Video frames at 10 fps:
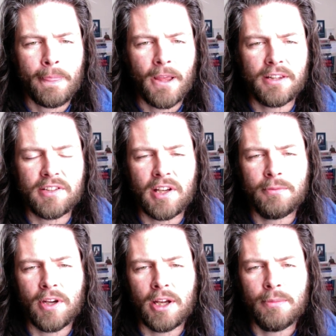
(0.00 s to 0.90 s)
At the same
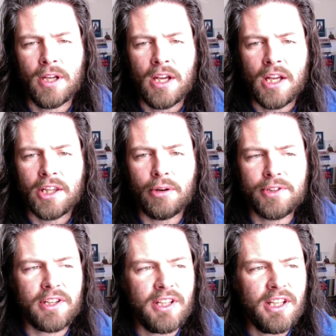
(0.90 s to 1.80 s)
time, there is
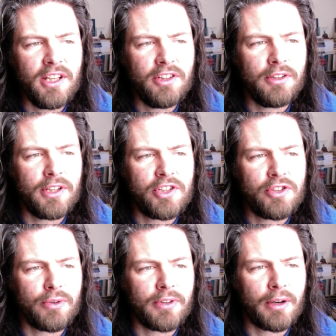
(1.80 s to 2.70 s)
a need to
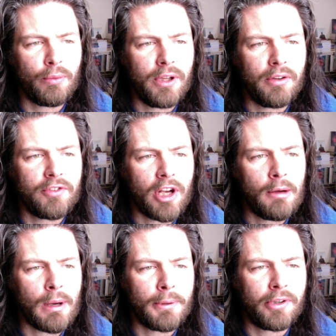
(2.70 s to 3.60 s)
ensure that real
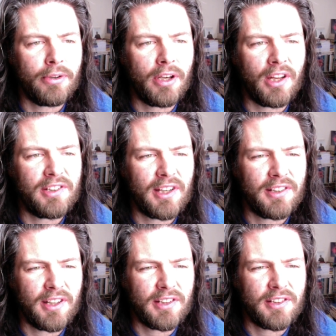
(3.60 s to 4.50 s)
job opportunities
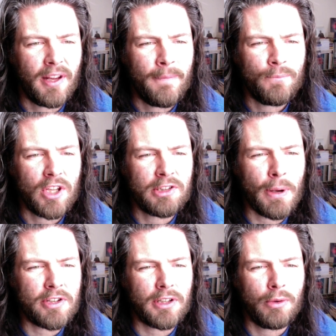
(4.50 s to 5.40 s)
exist,
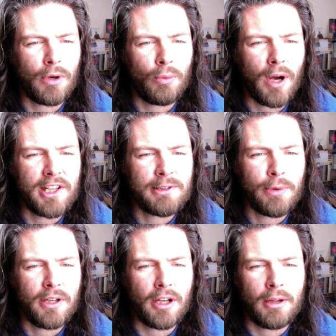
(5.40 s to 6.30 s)
especially where
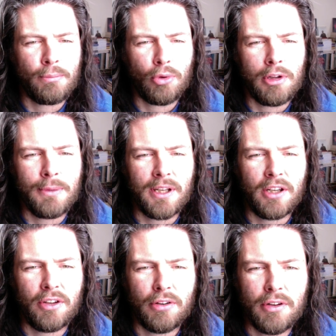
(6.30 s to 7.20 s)
widespread unemployment
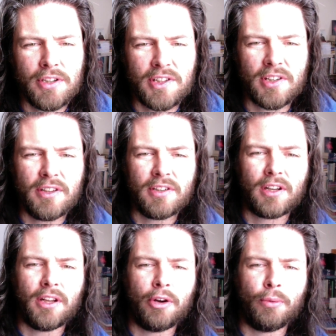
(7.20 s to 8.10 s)
encourages
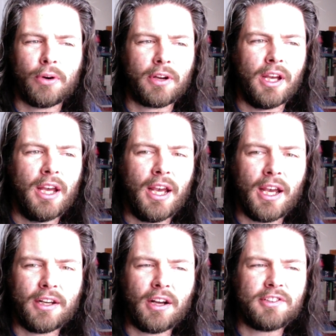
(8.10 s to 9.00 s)
undeclared work
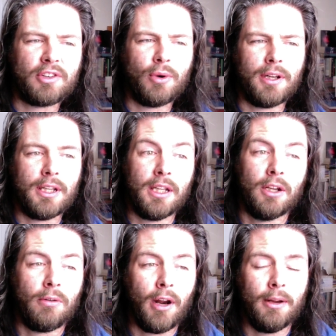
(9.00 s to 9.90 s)
and consequently
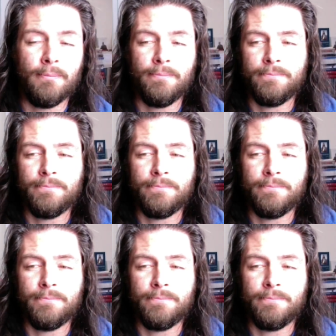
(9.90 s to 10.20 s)
crime.